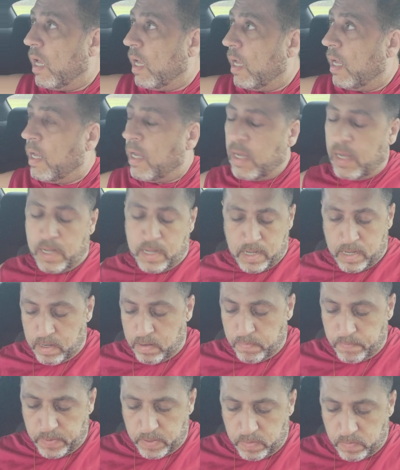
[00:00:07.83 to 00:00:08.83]

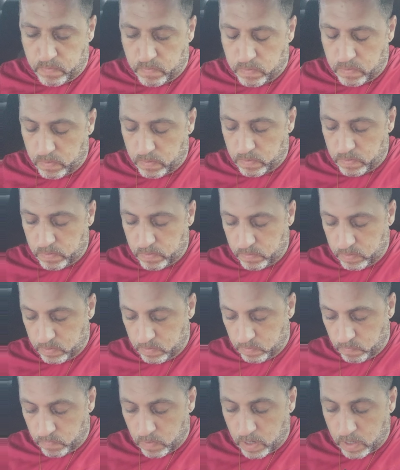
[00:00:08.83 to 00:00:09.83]
I've been
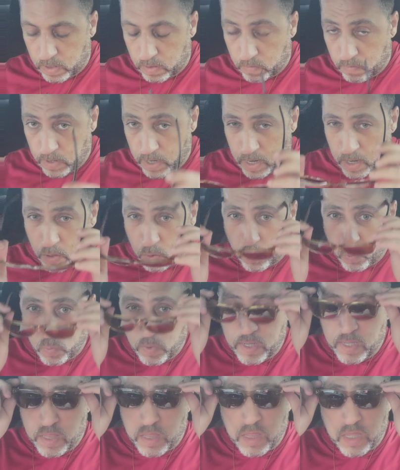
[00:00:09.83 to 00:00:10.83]
running around with